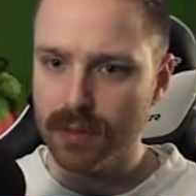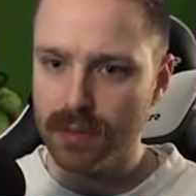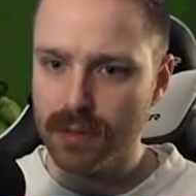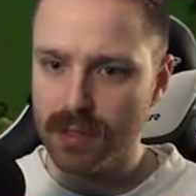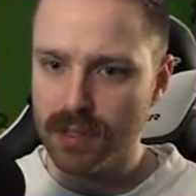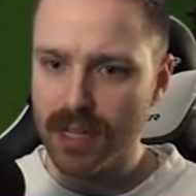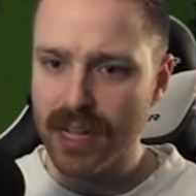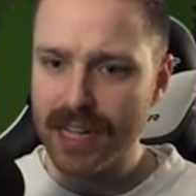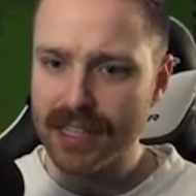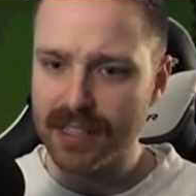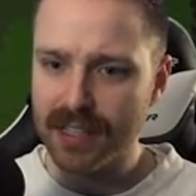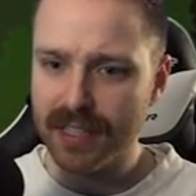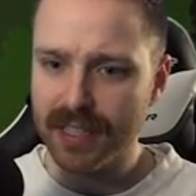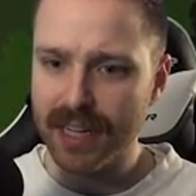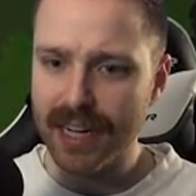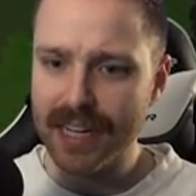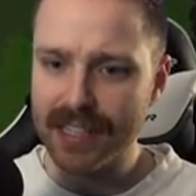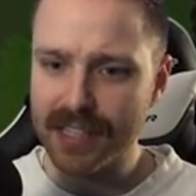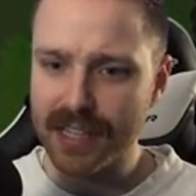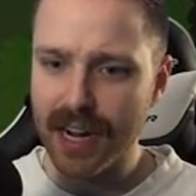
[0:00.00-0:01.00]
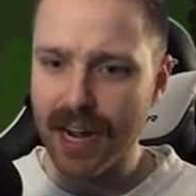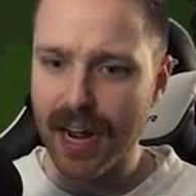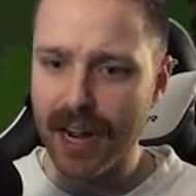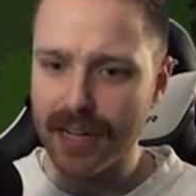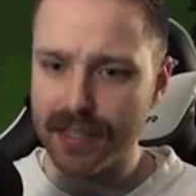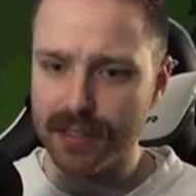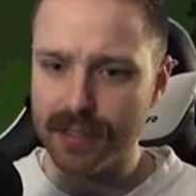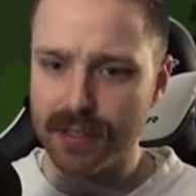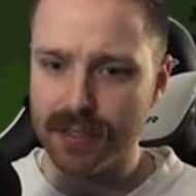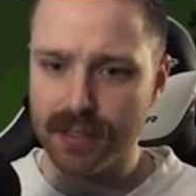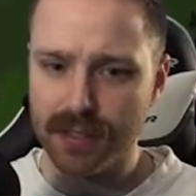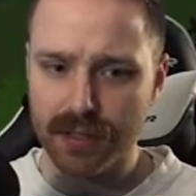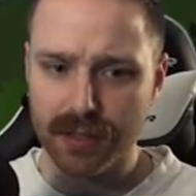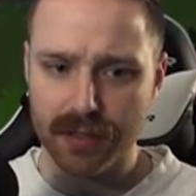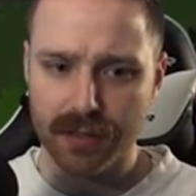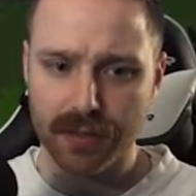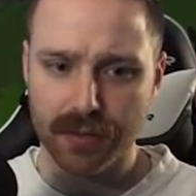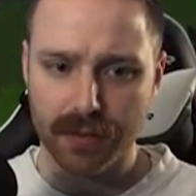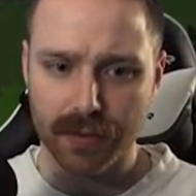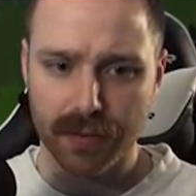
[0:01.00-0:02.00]
Slice and dice, guys.
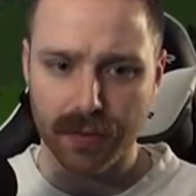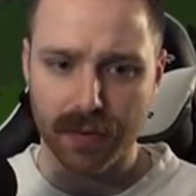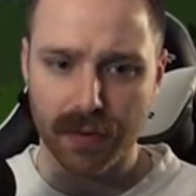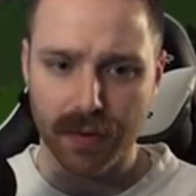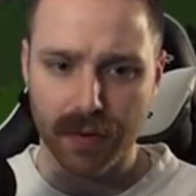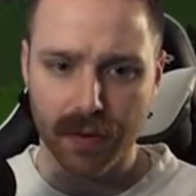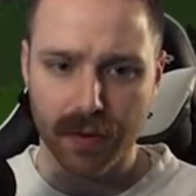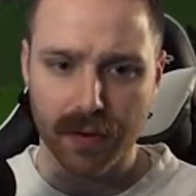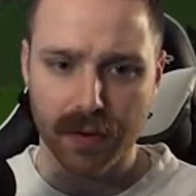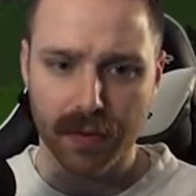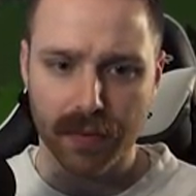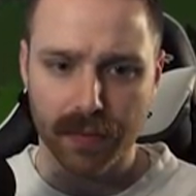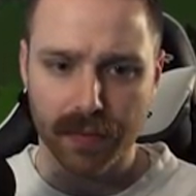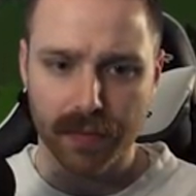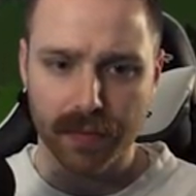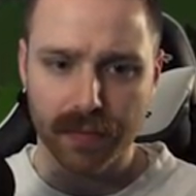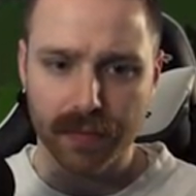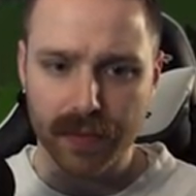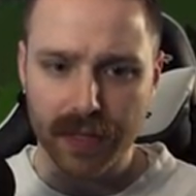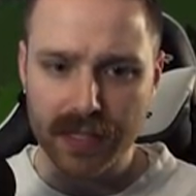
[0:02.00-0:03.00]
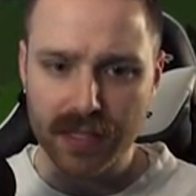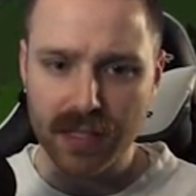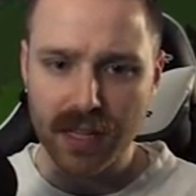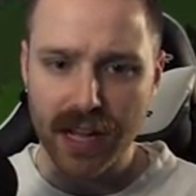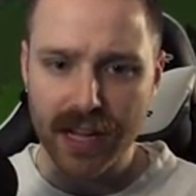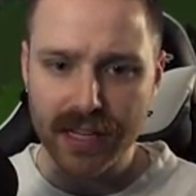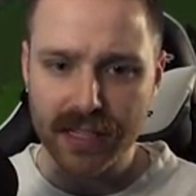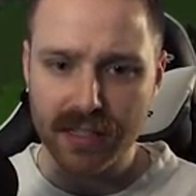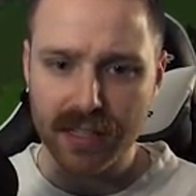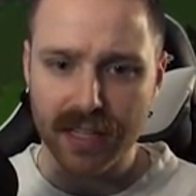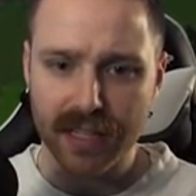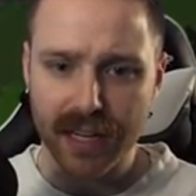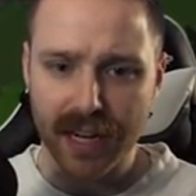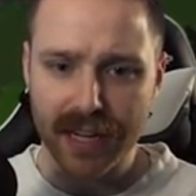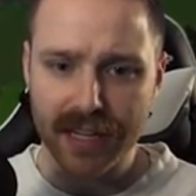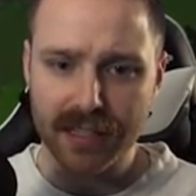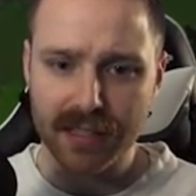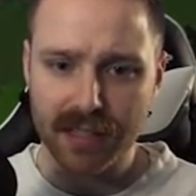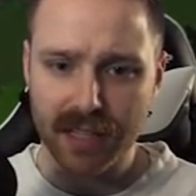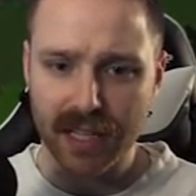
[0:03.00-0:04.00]
They slice, they
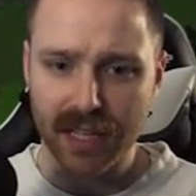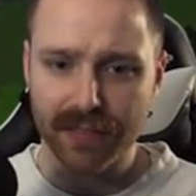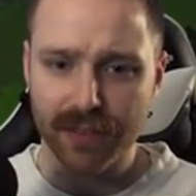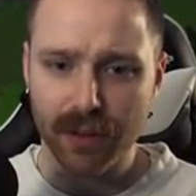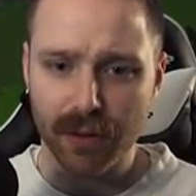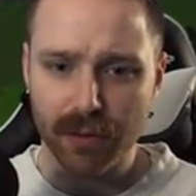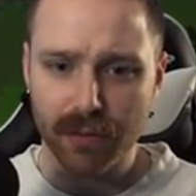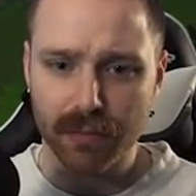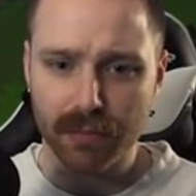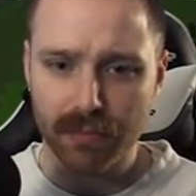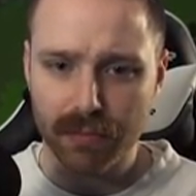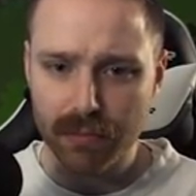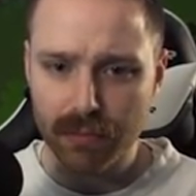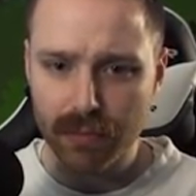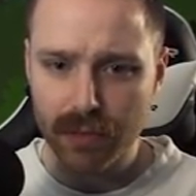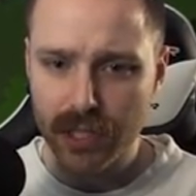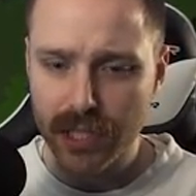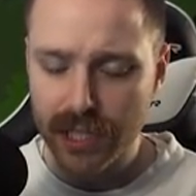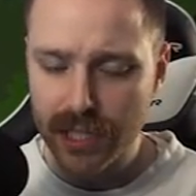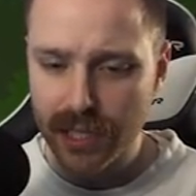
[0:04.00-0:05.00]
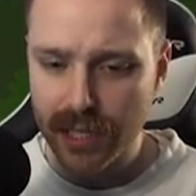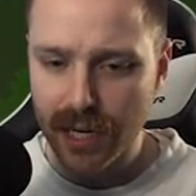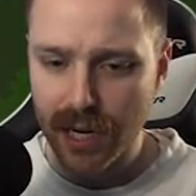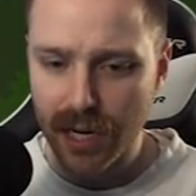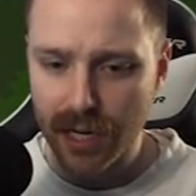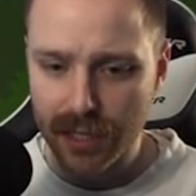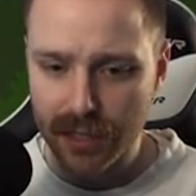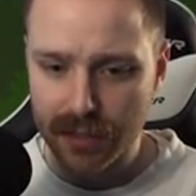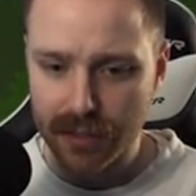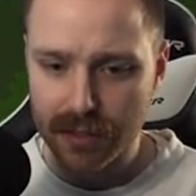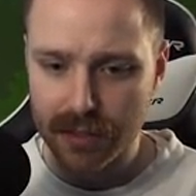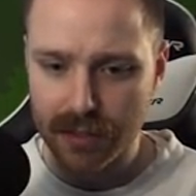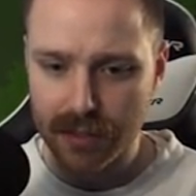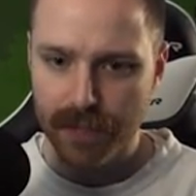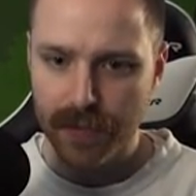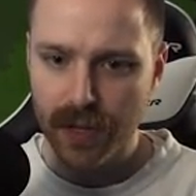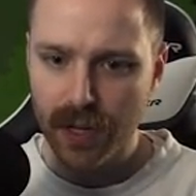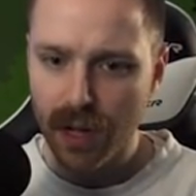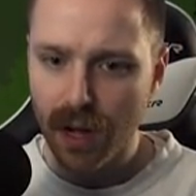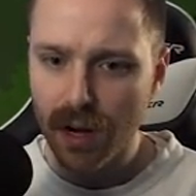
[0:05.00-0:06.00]
dice, they give you some really good hugs.
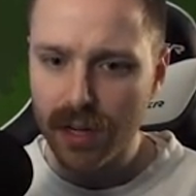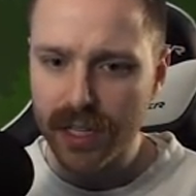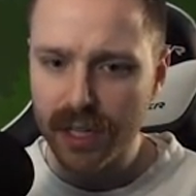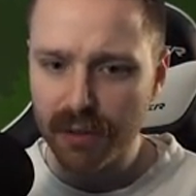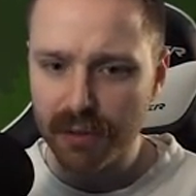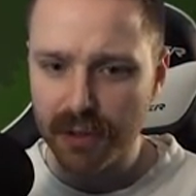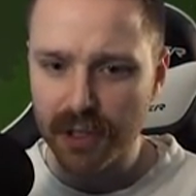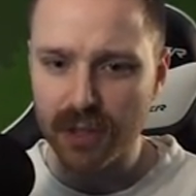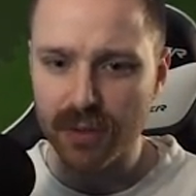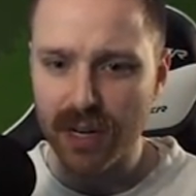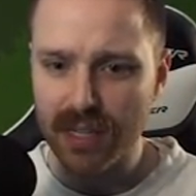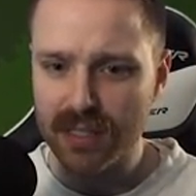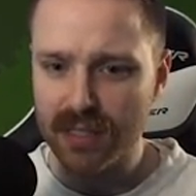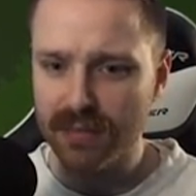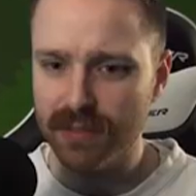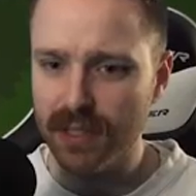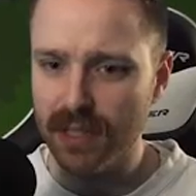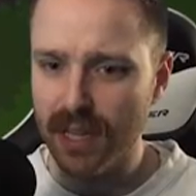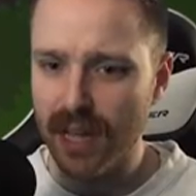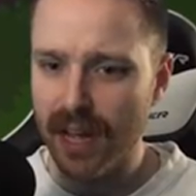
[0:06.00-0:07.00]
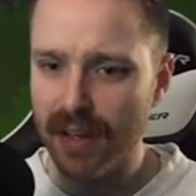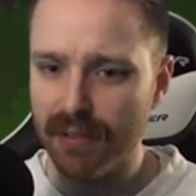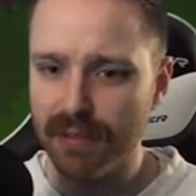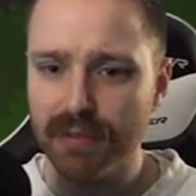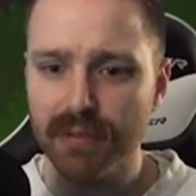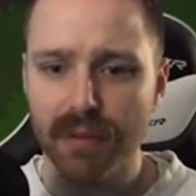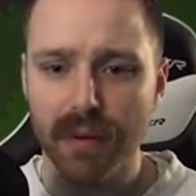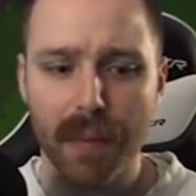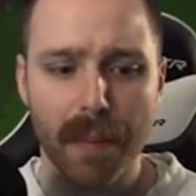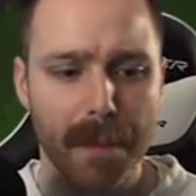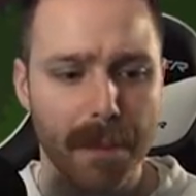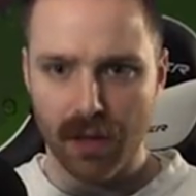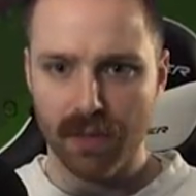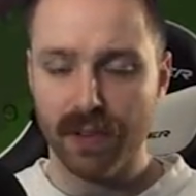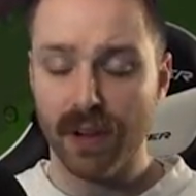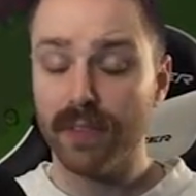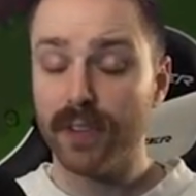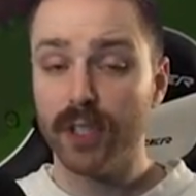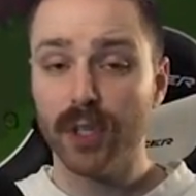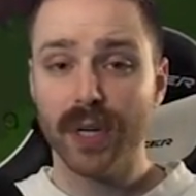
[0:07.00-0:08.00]
They'll hug you for the rest of your life. If
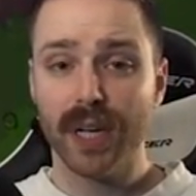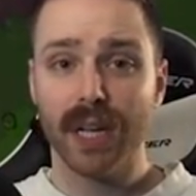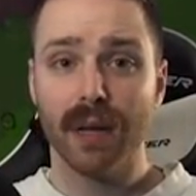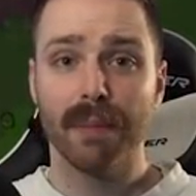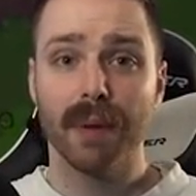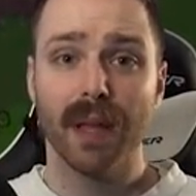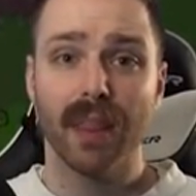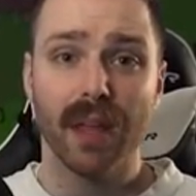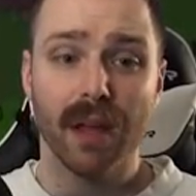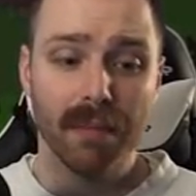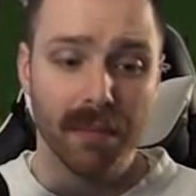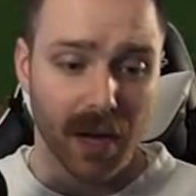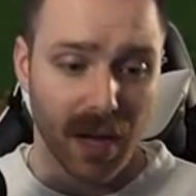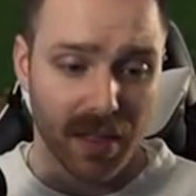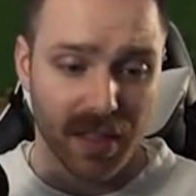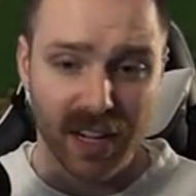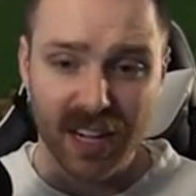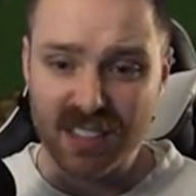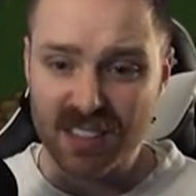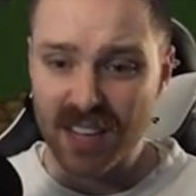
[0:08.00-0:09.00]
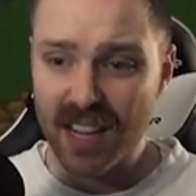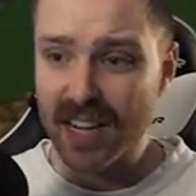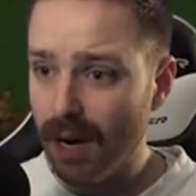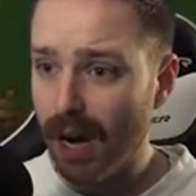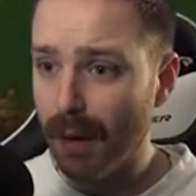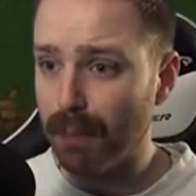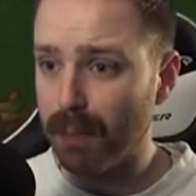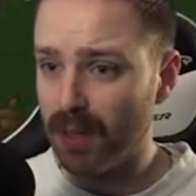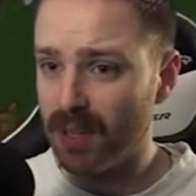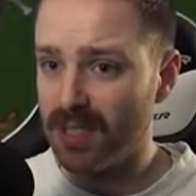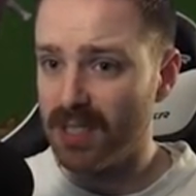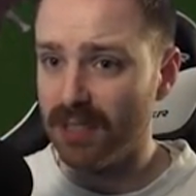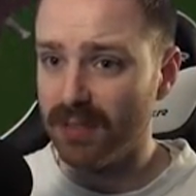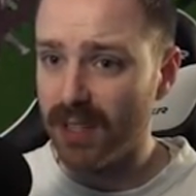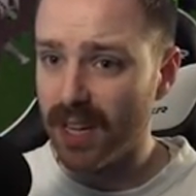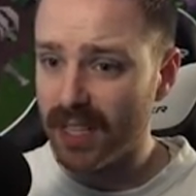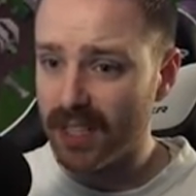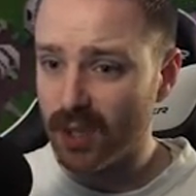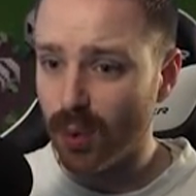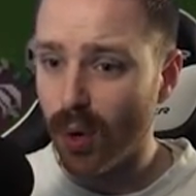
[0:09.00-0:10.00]
you ever do get hit by them, I think it's like upwards of
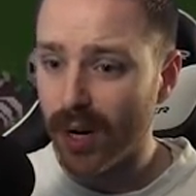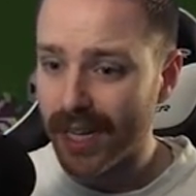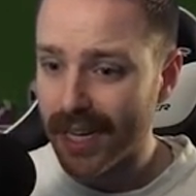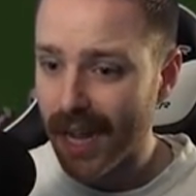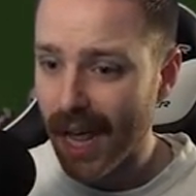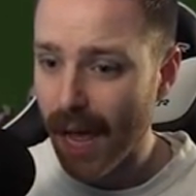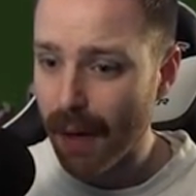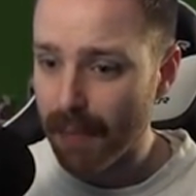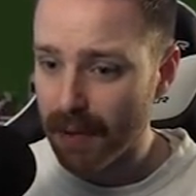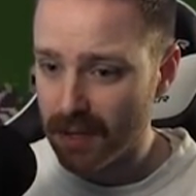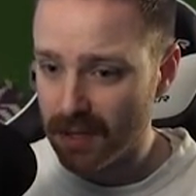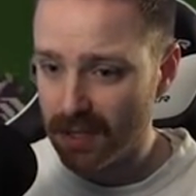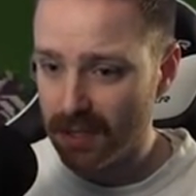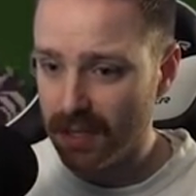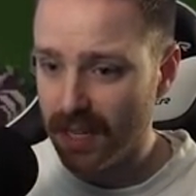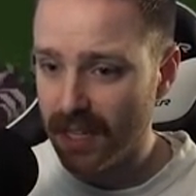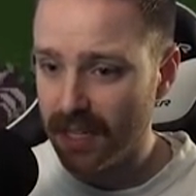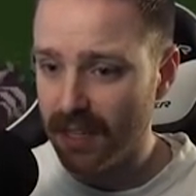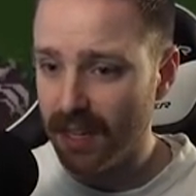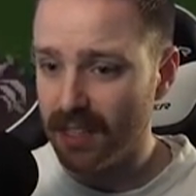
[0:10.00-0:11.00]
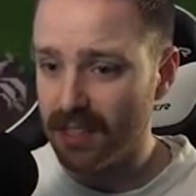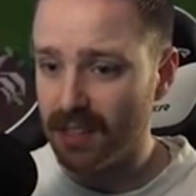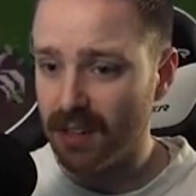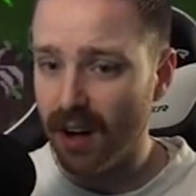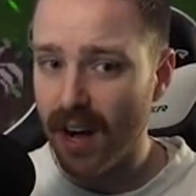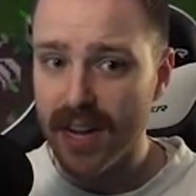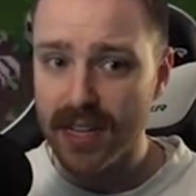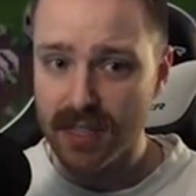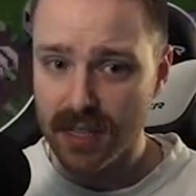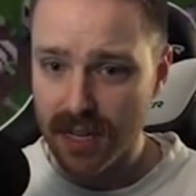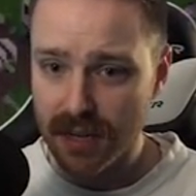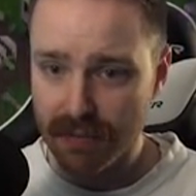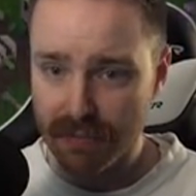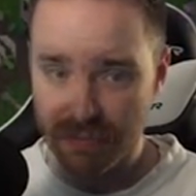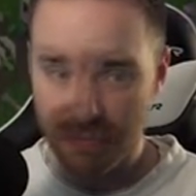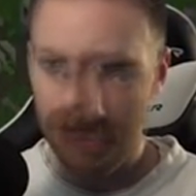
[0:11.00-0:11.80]
like 20 damage. It's crazy.